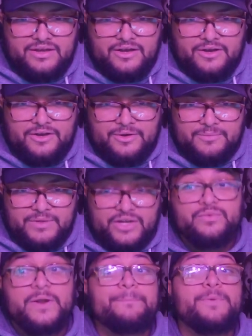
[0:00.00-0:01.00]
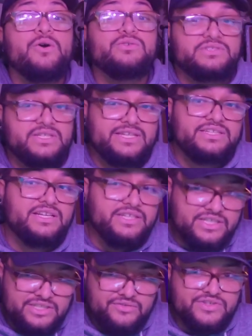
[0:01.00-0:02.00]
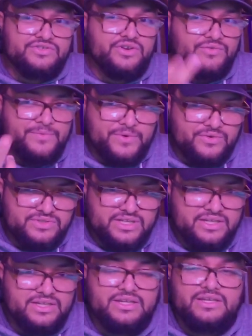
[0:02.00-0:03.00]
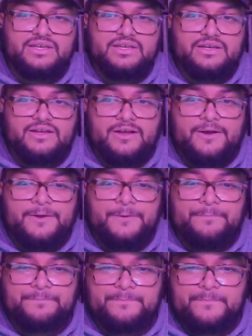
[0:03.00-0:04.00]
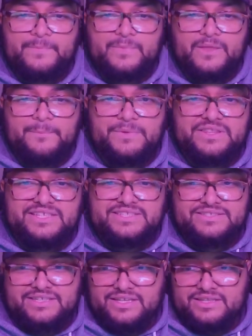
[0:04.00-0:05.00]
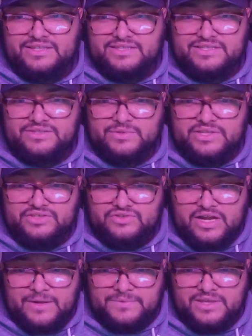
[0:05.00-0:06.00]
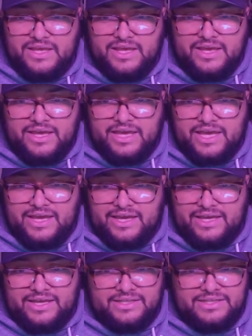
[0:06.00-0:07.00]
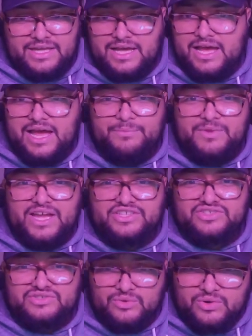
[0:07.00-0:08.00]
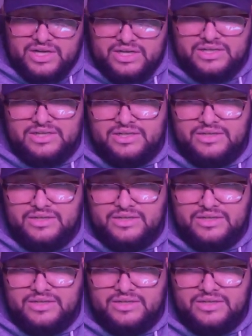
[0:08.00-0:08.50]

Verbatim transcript: Um, like reposted. They deleted the original and reposted it. Um, but this is it. This is what they dropped, and I'm not sure.